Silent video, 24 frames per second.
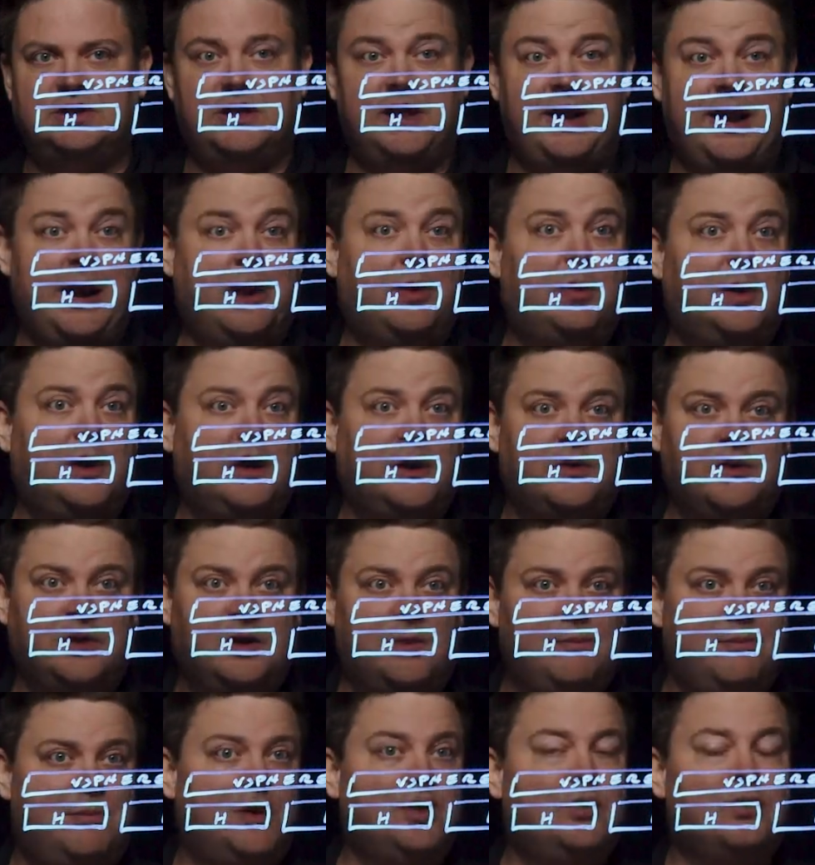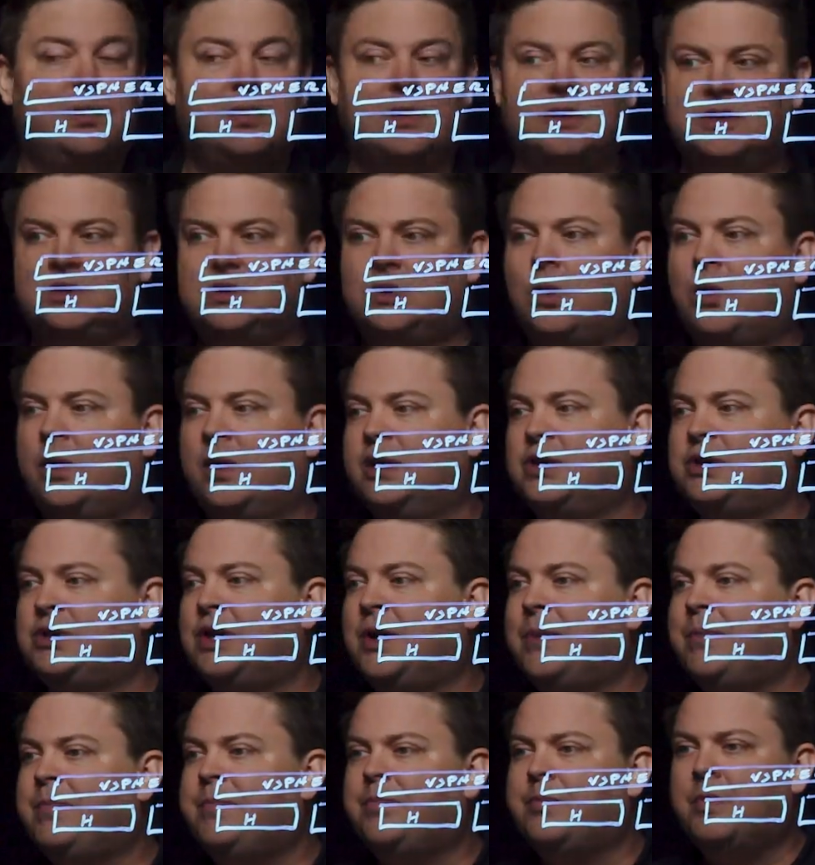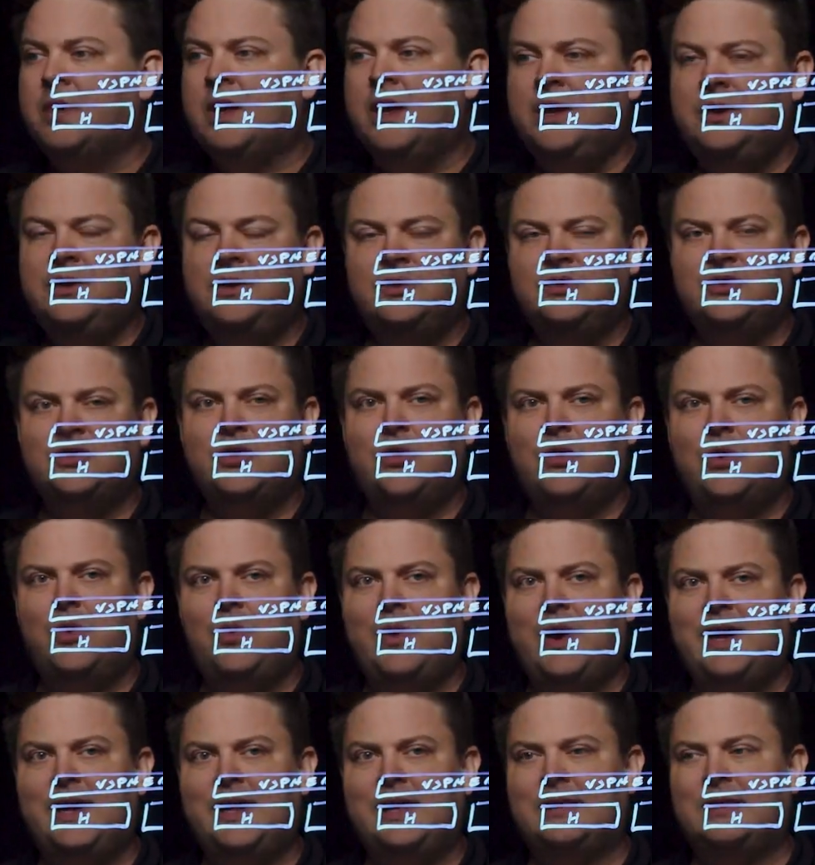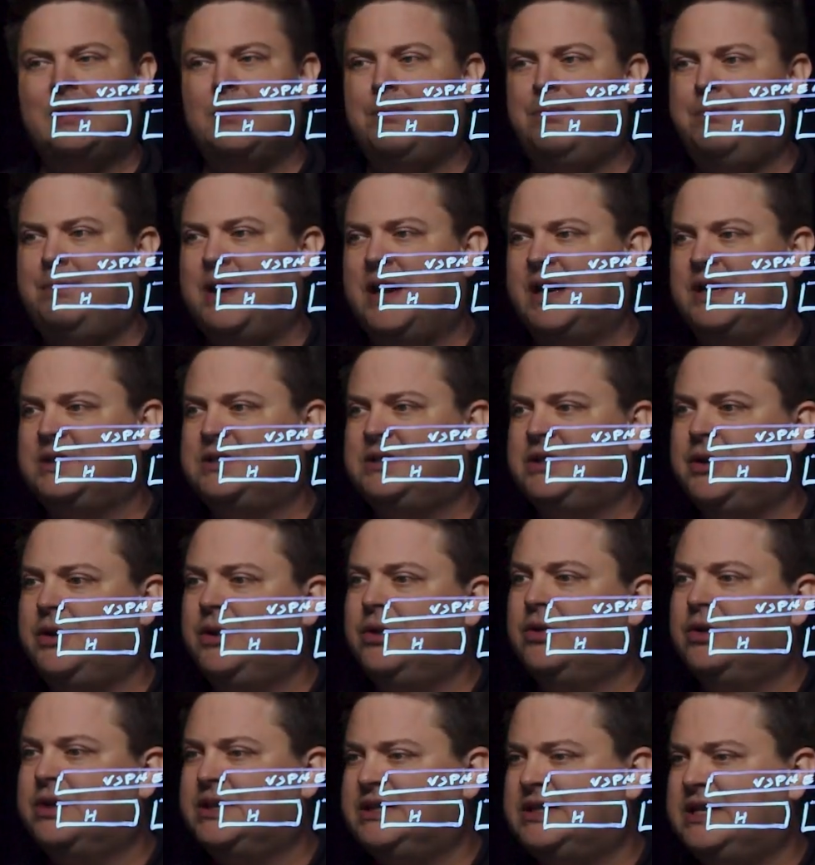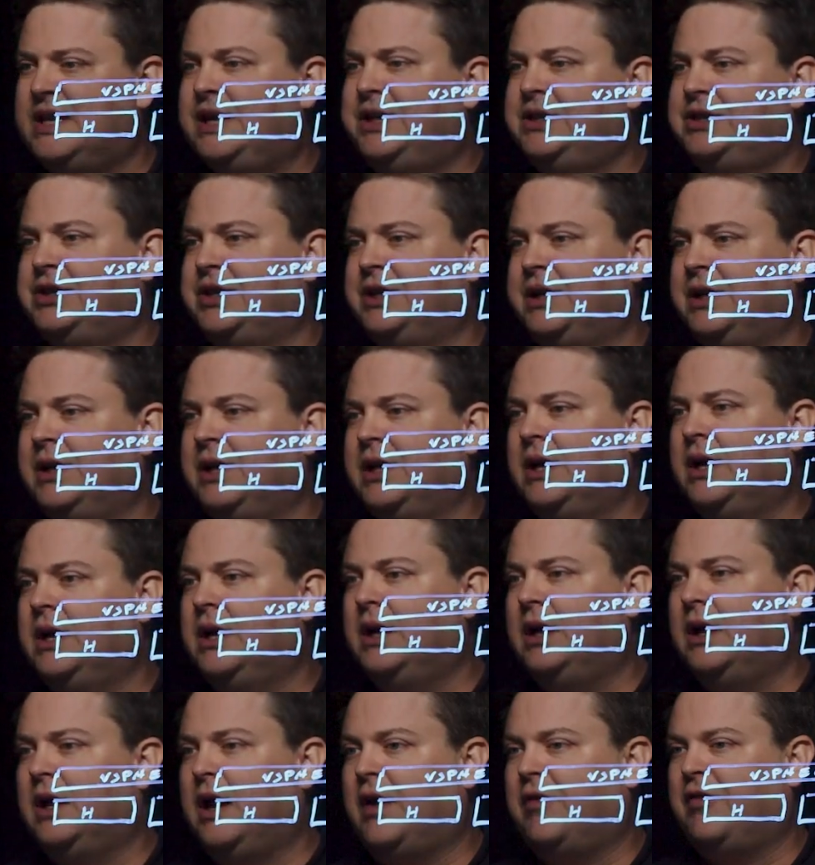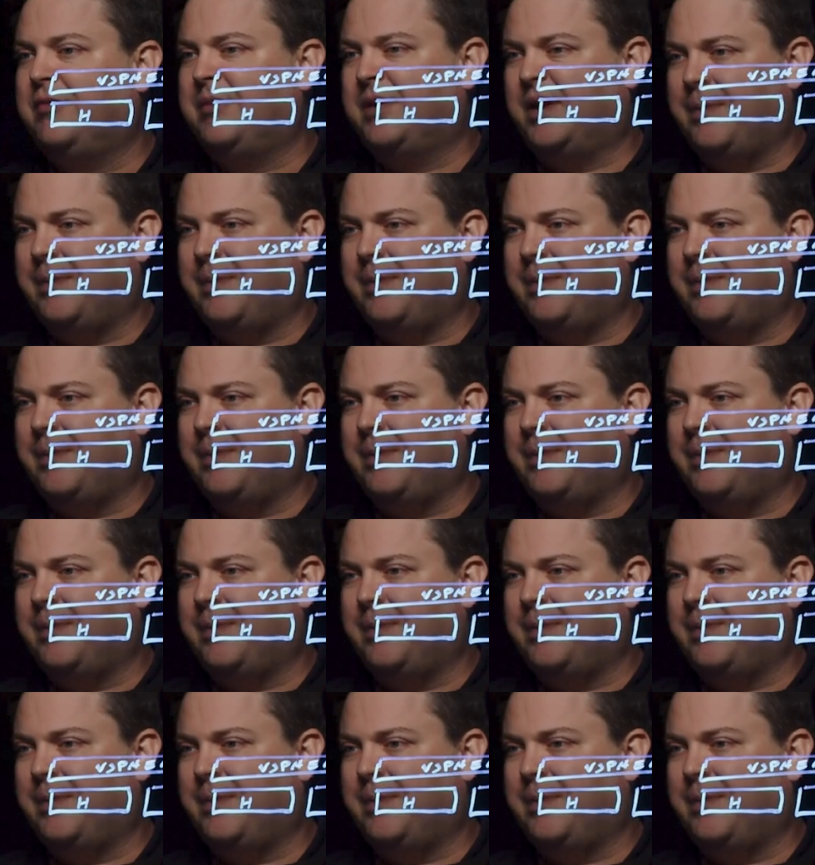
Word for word: the network, the compute, the storage, and do so in a way to get the best utilization uh, from a